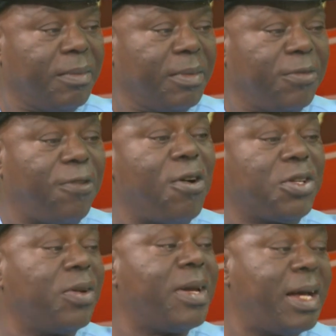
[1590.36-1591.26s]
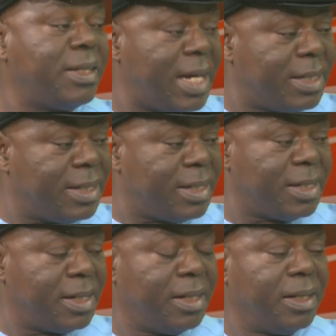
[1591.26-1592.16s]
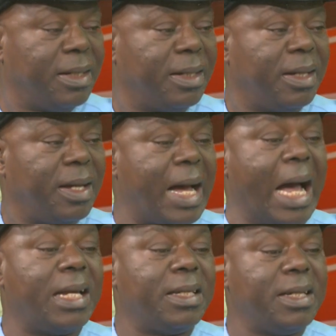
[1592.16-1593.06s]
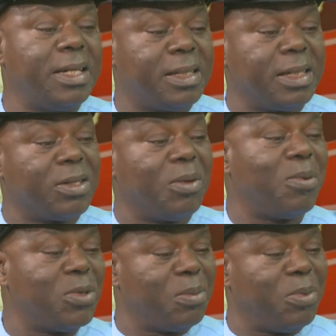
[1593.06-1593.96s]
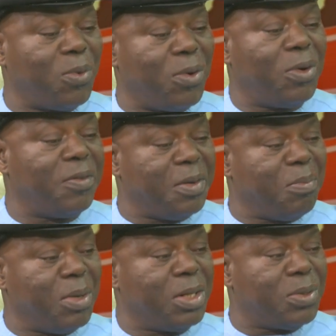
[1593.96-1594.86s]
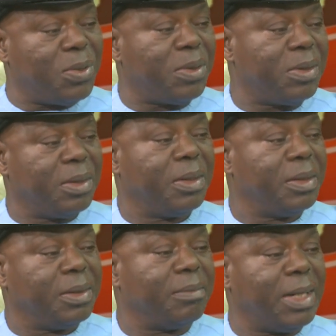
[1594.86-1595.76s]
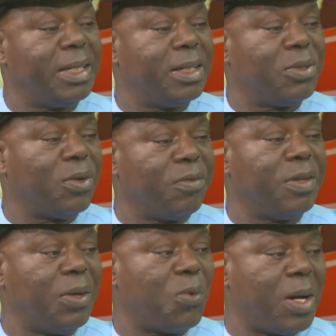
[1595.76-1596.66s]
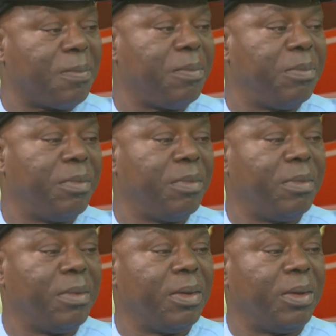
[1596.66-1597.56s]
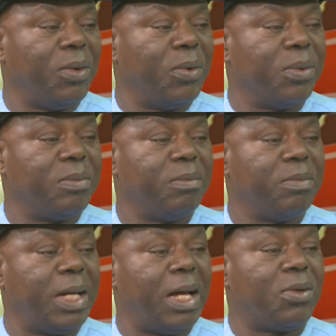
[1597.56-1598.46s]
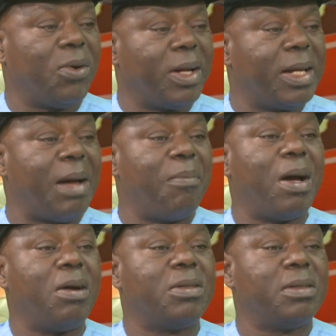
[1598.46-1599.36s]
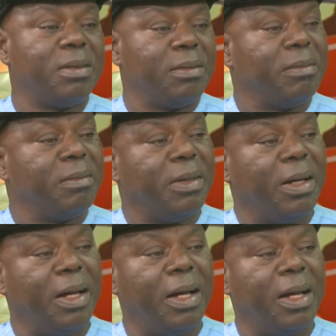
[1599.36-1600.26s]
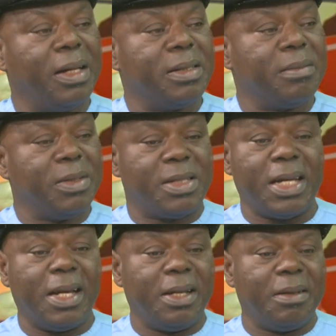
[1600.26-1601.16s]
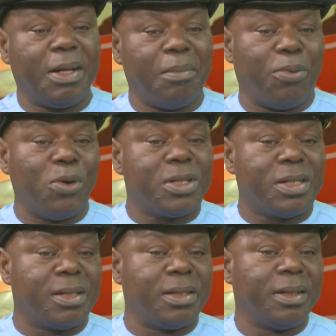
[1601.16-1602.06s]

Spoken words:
functional jetties. And this is supposed to be one of the major mandates of NIWA. You know, they're talking about the sailing boats